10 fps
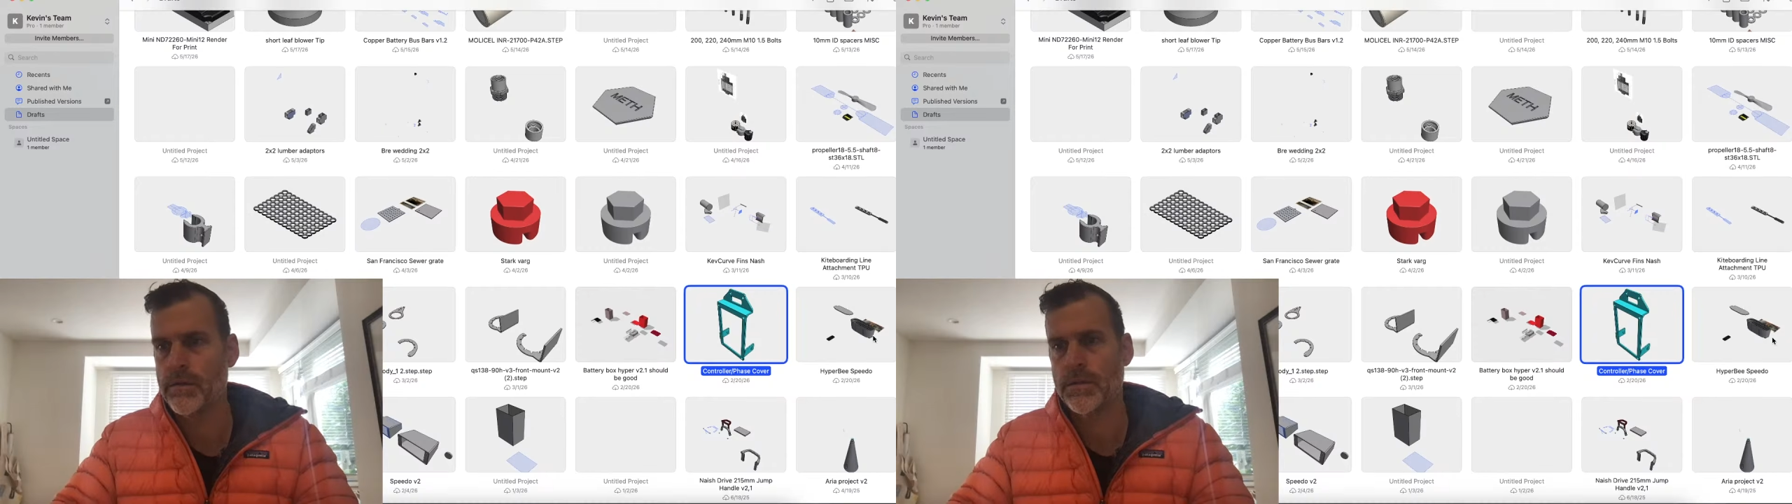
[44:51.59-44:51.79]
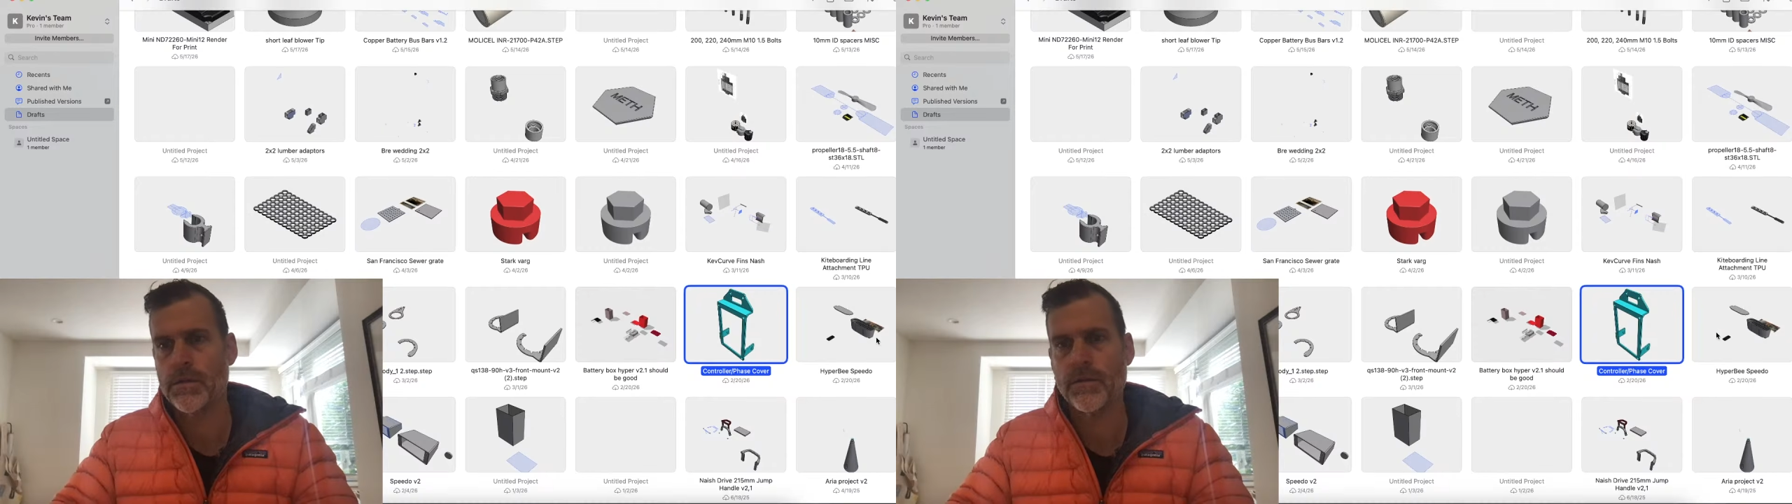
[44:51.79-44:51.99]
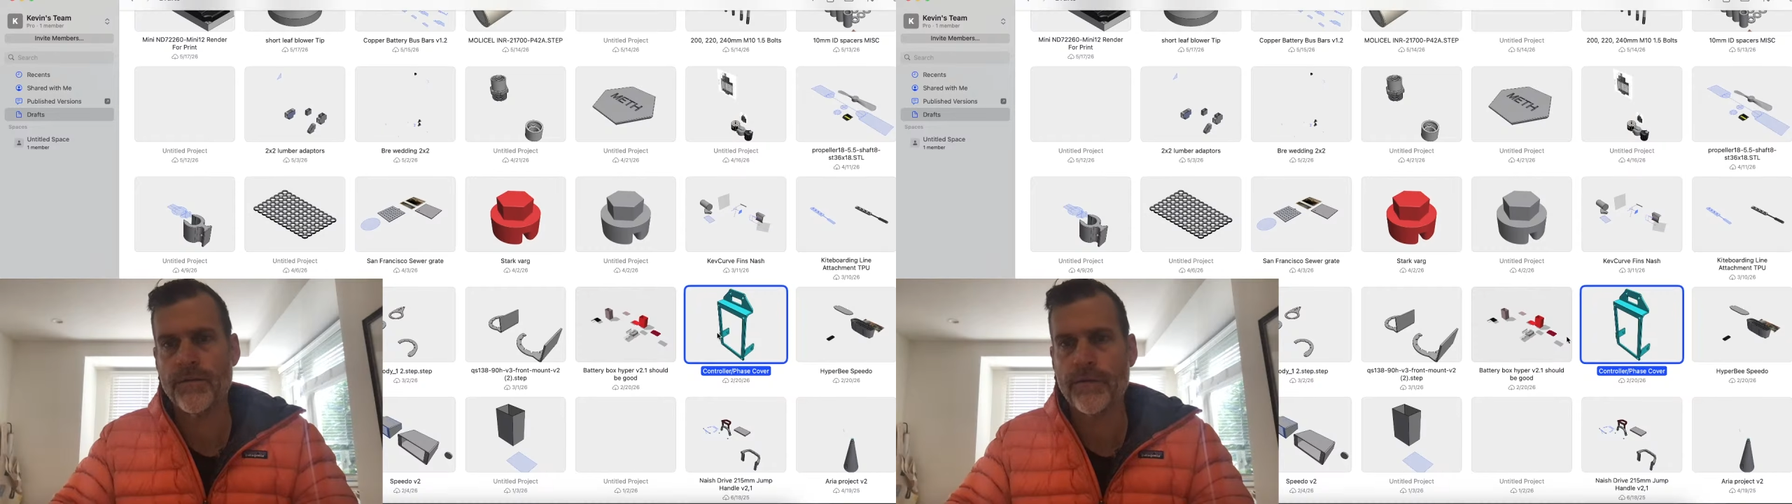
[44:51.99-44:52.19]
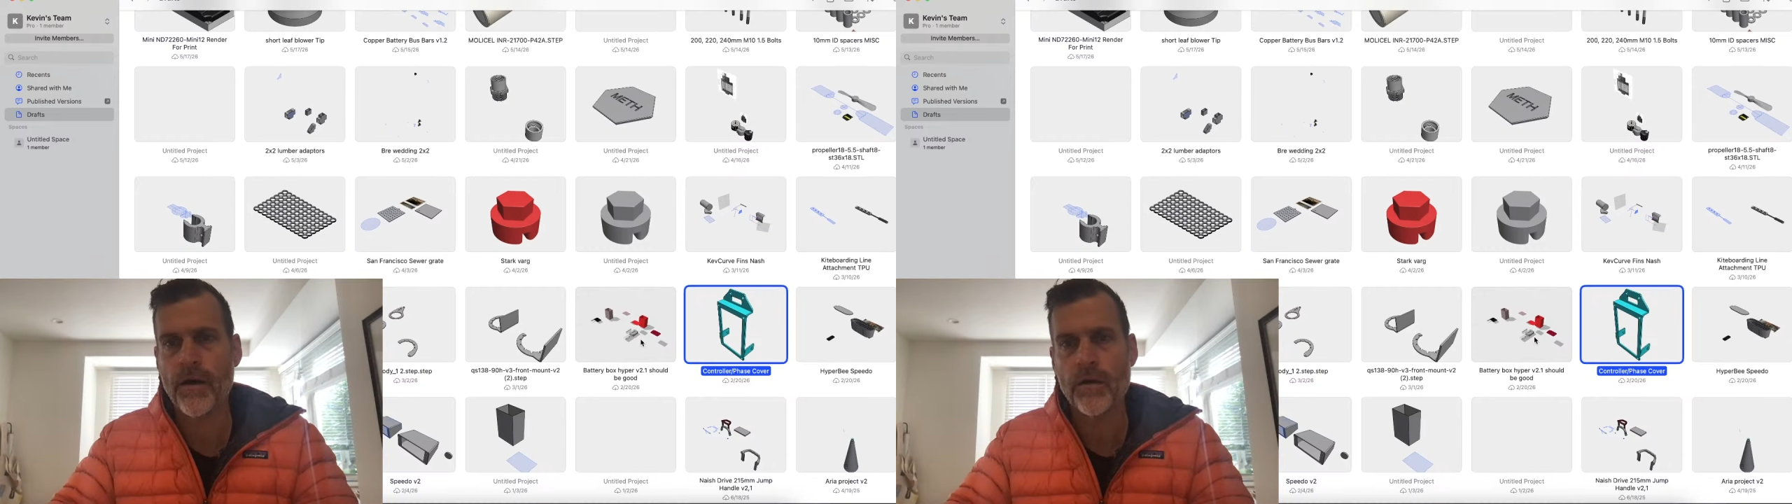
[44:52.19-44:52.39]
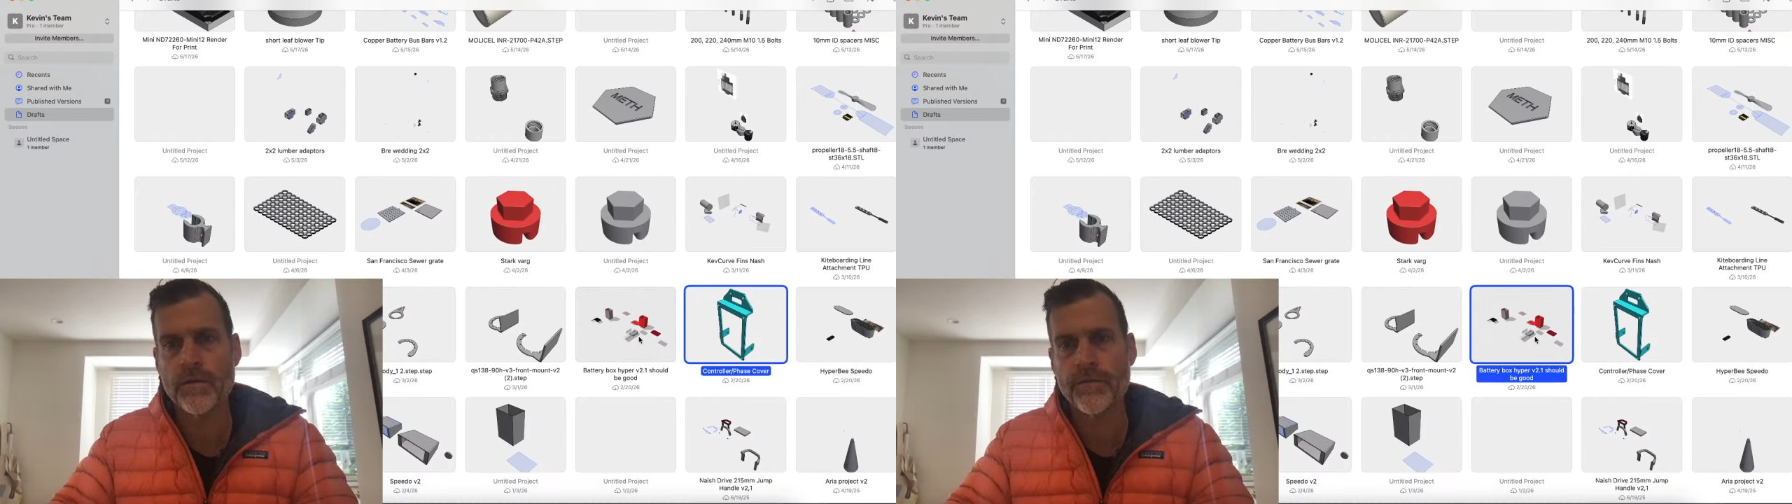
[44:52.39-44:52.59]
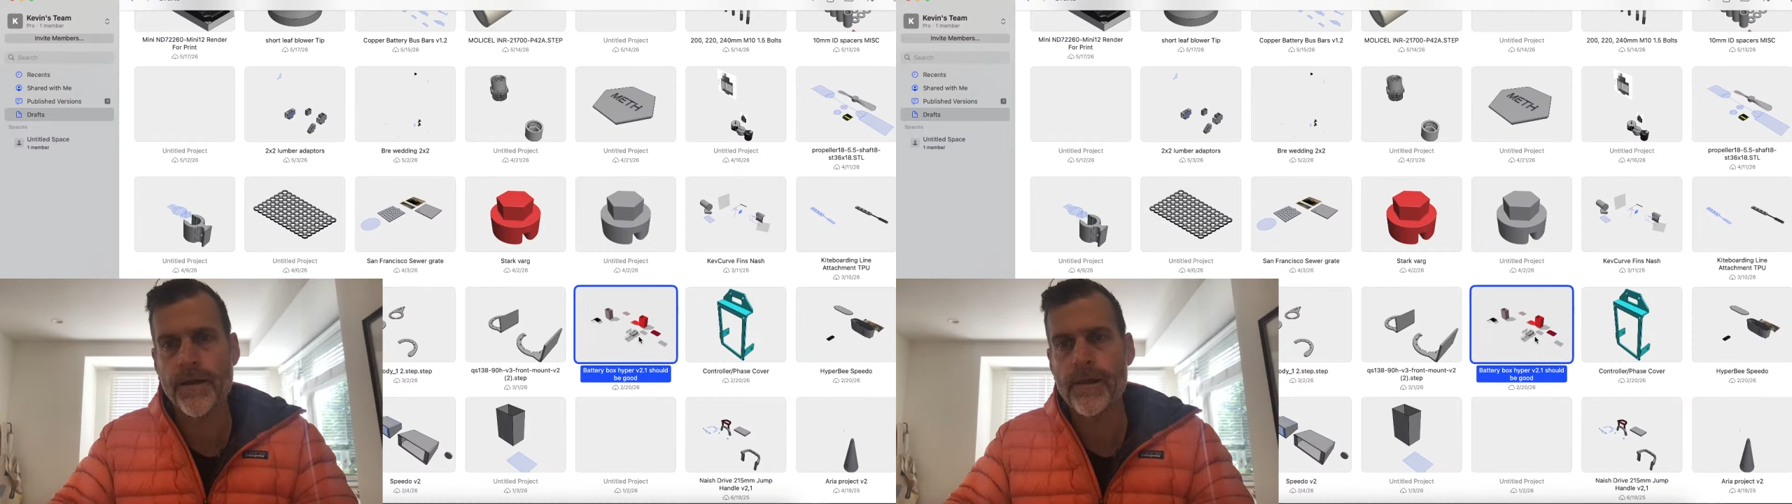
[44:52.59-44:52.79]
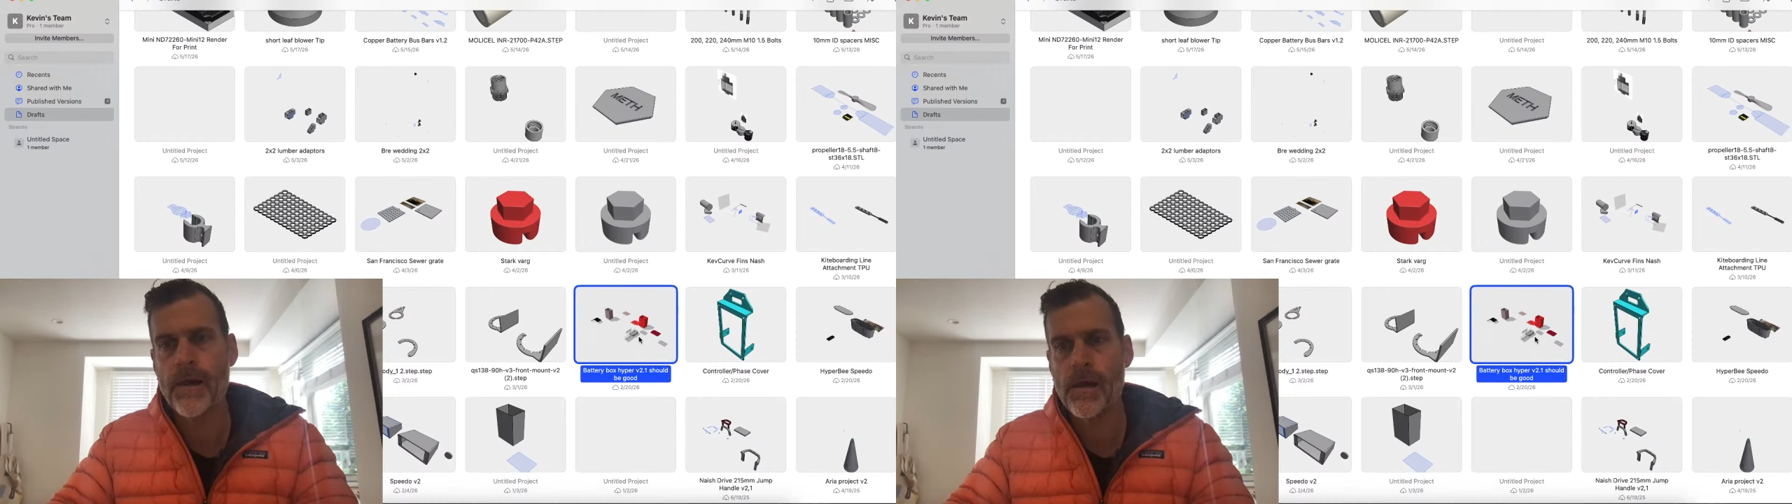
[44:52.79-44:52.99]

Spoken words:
I should charge $5 for that.